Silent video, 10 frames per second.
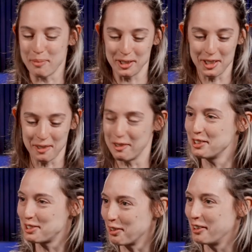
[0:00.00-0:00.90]
particular
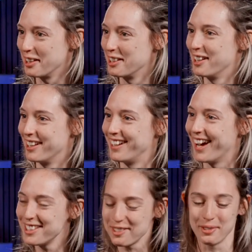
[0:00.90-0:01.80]
story and a
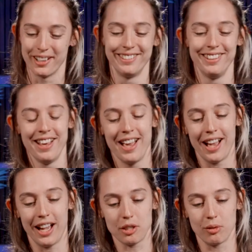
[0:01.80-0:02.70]
nice one.
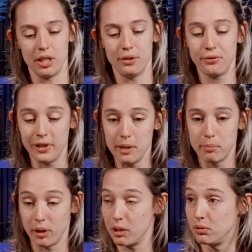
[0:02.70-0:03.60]
Actually, Philippe
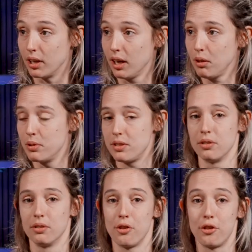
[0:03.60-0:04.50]
Rigoutat, who is
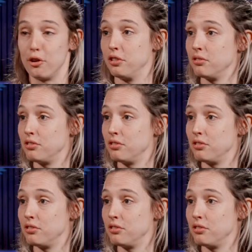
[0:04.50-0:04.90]
the third